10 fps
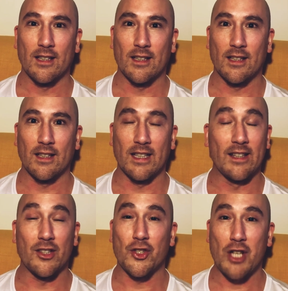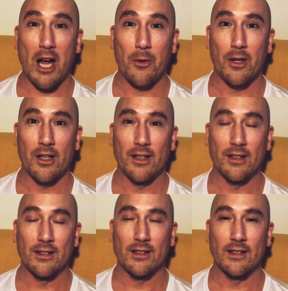in the shower,
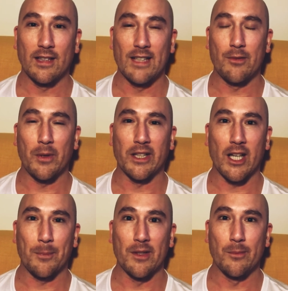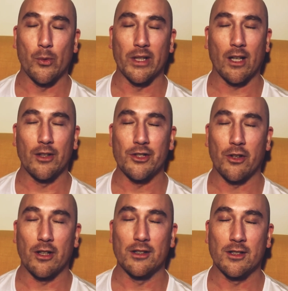even when you get up in the morning. Close your
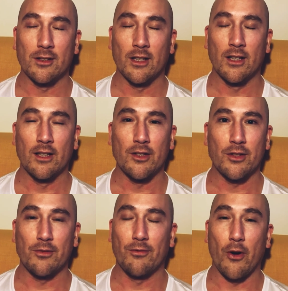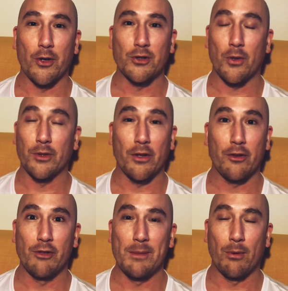eyes, just focus on your
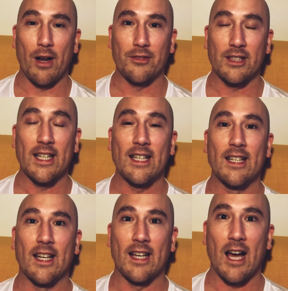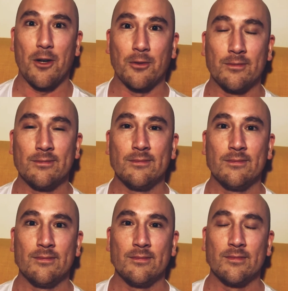3 breaths in and out,
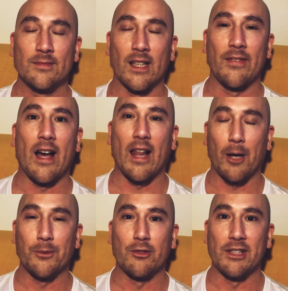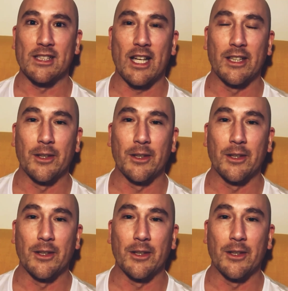and that'll help to reset you.